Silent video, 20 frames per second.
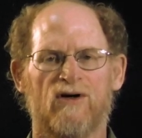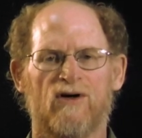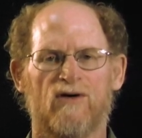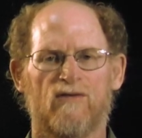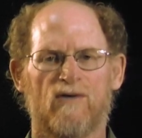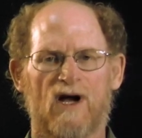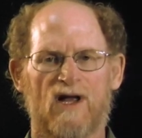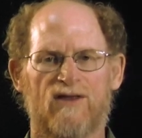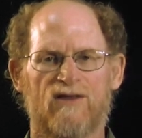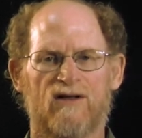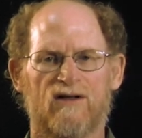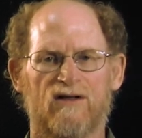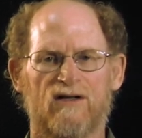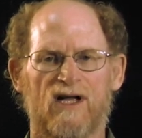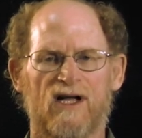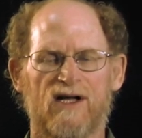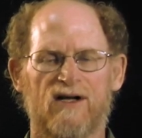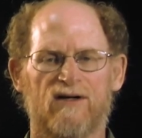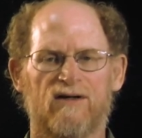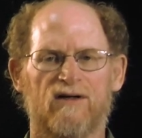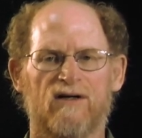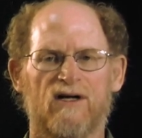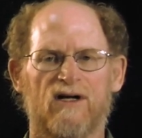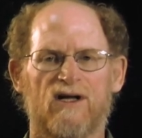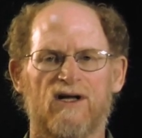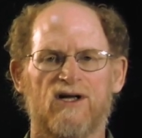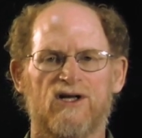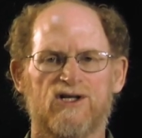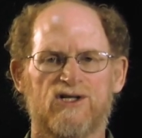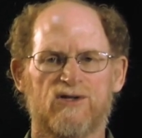rather than later
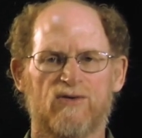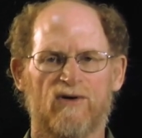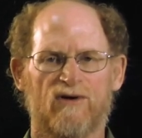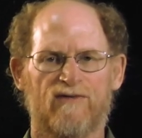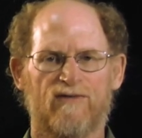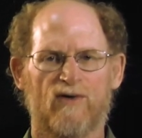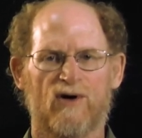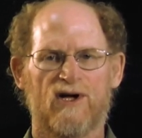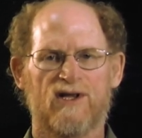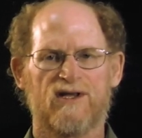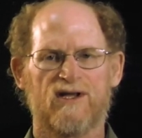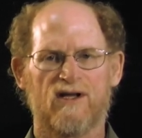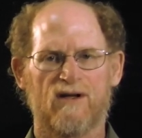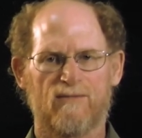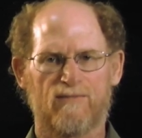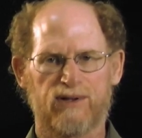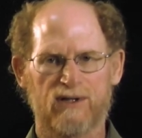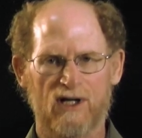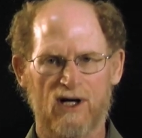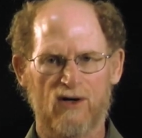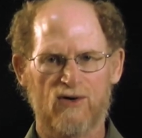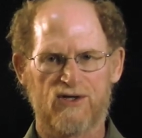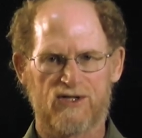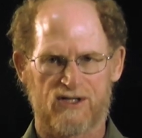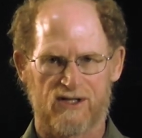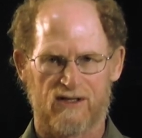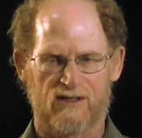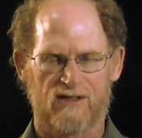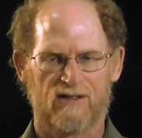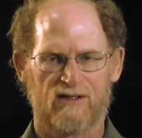is to avoid the
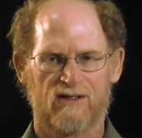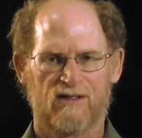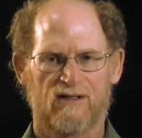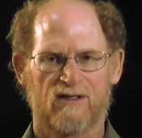implosion